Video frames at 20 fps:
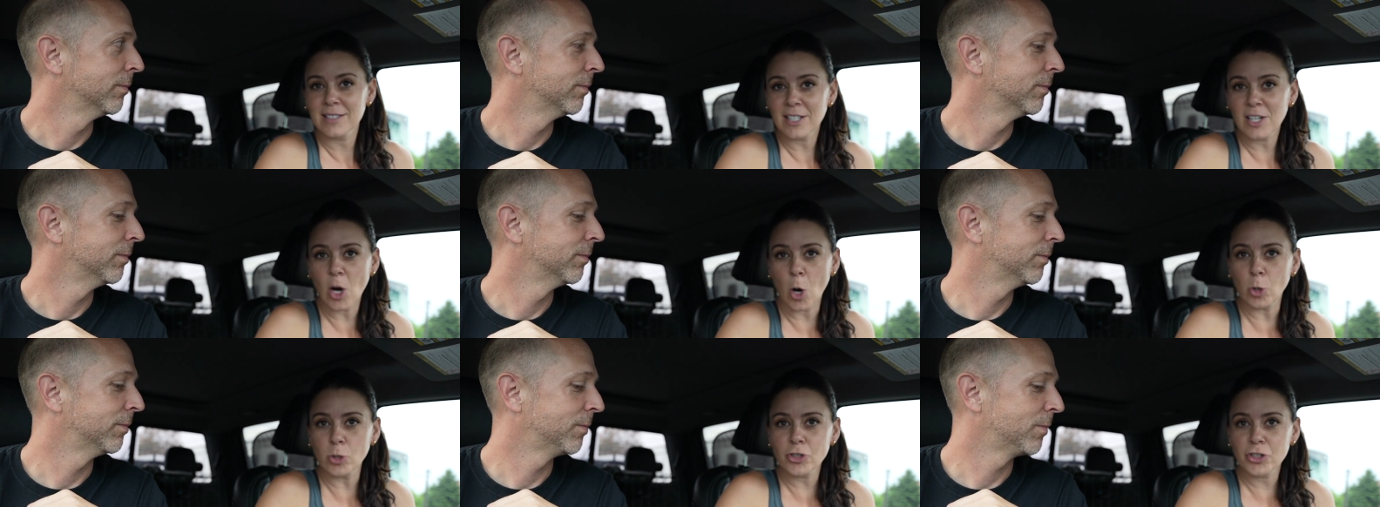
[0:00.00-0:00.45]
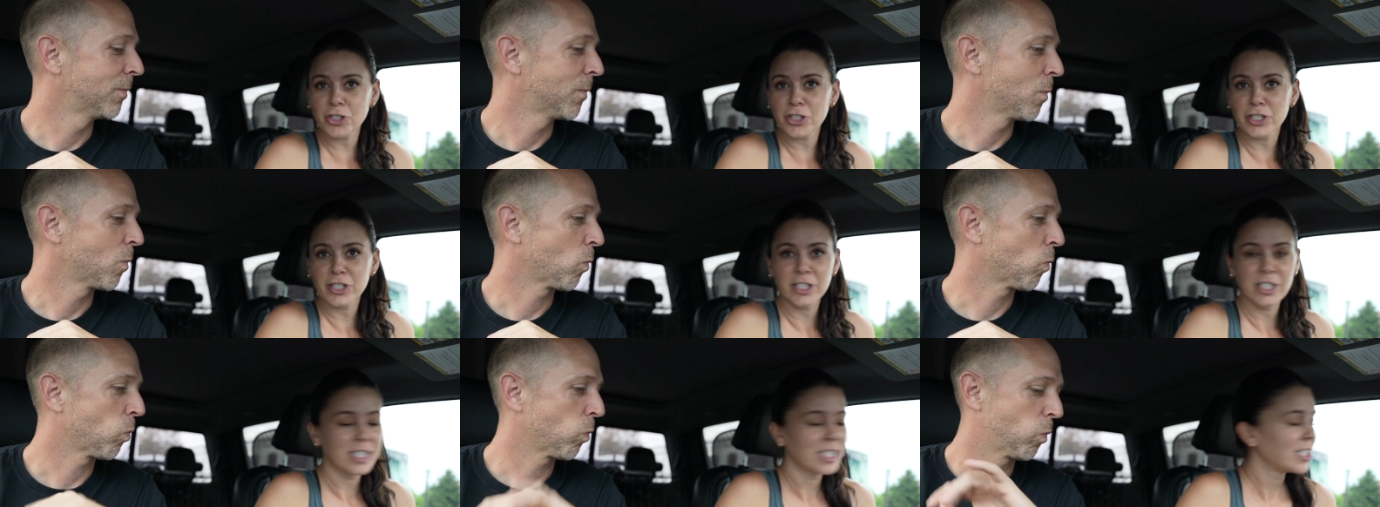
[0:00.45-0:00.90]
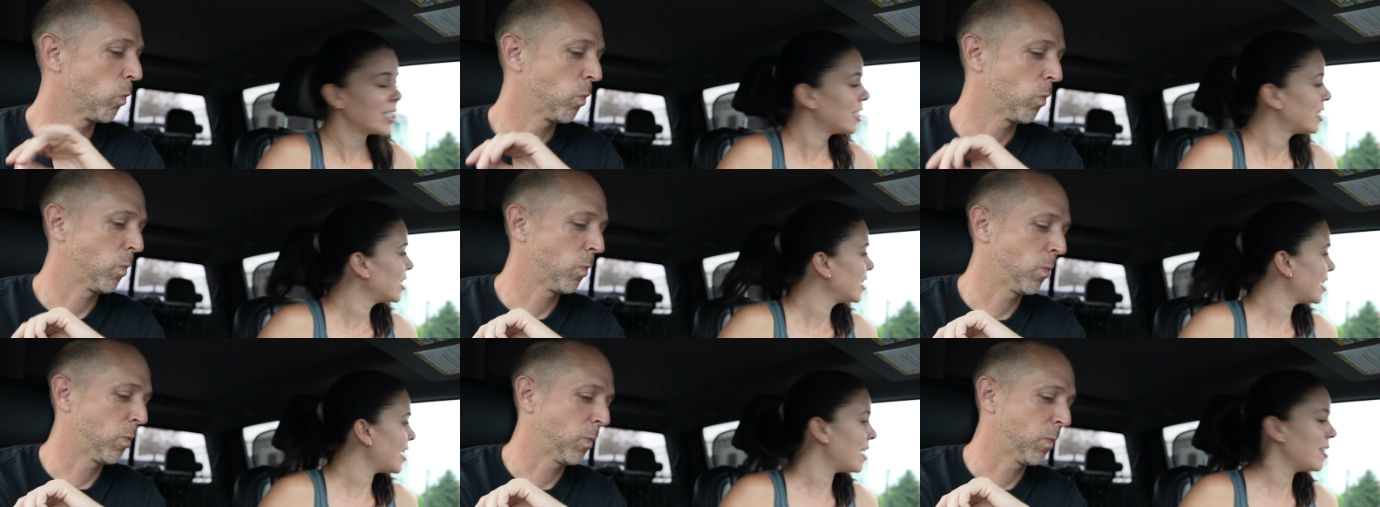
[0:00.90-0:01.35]
Speaker 1: coach,
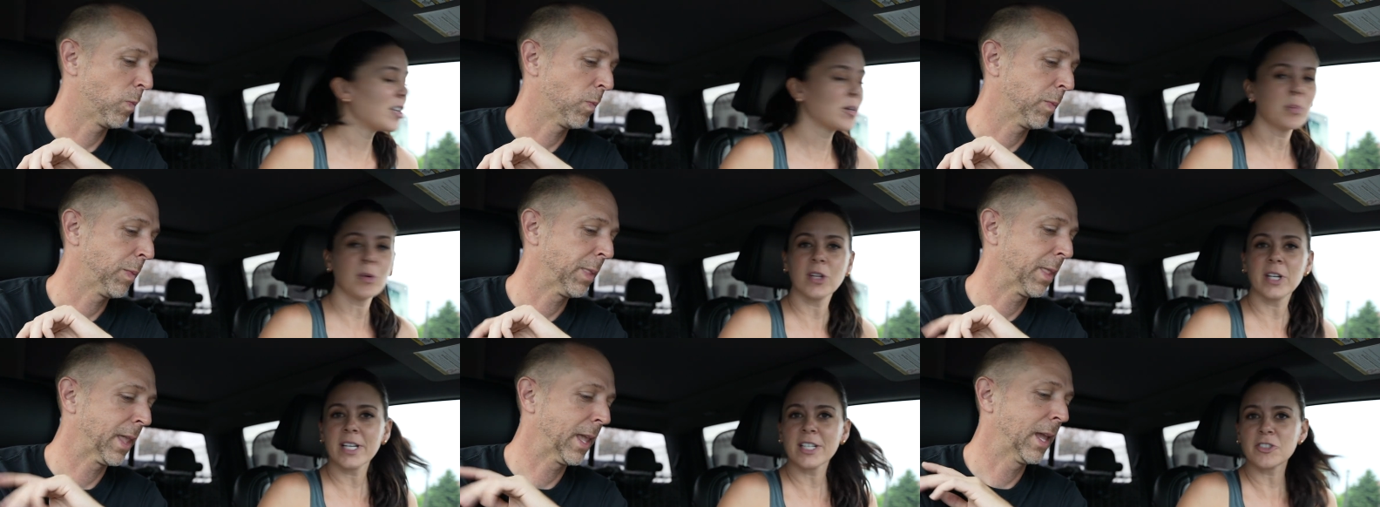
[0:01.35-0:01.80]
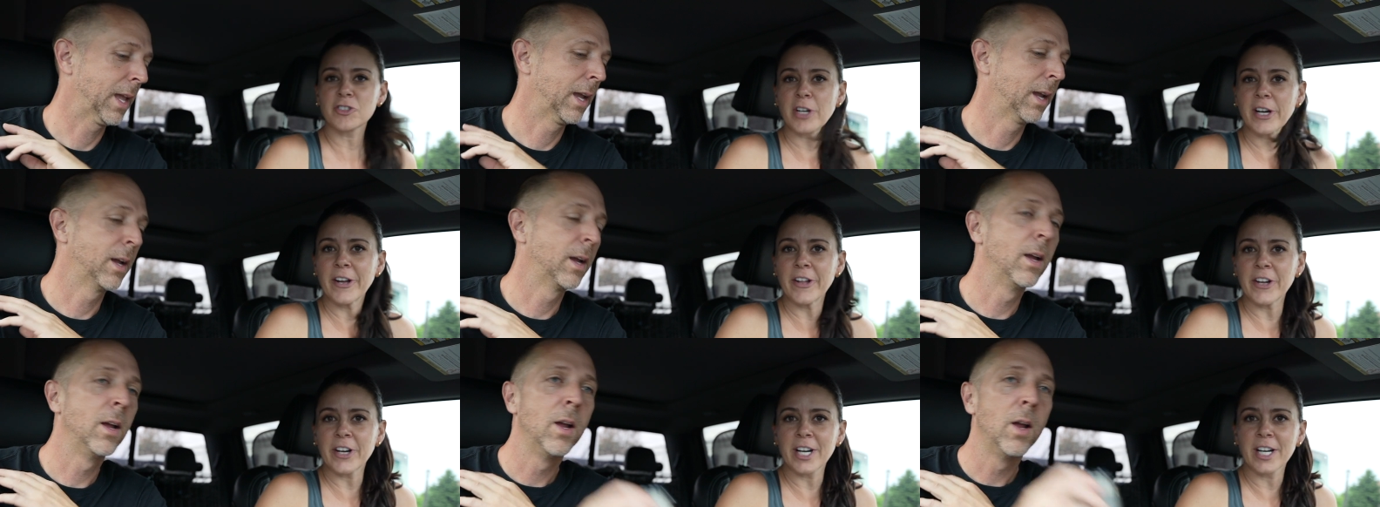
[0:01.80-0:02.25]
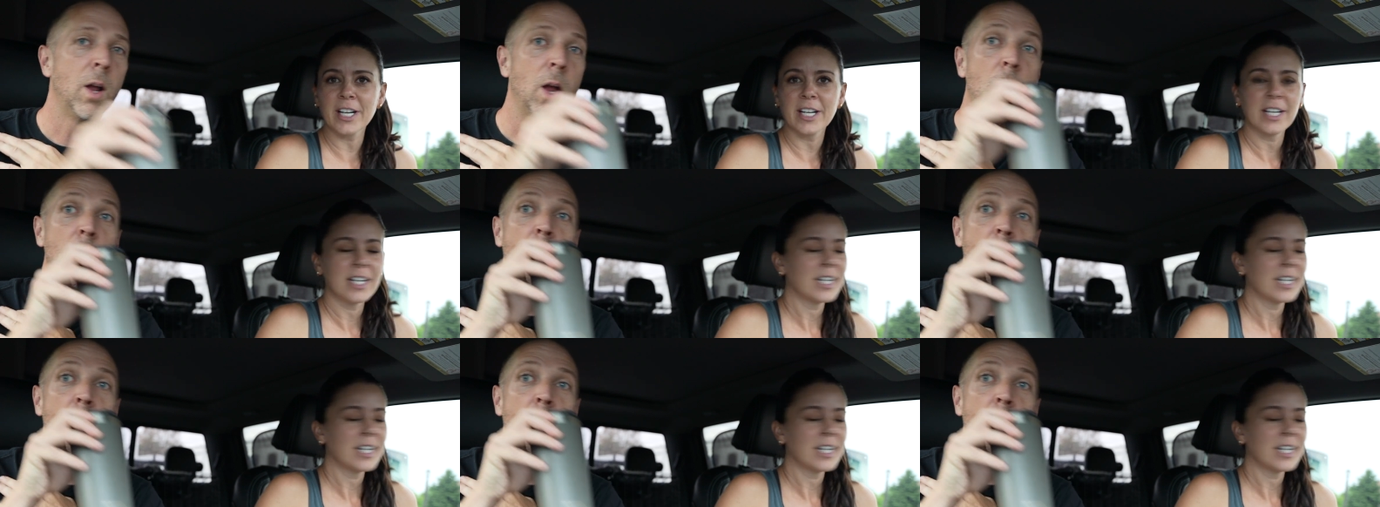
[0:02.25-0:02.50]
and they're pulling a trailer,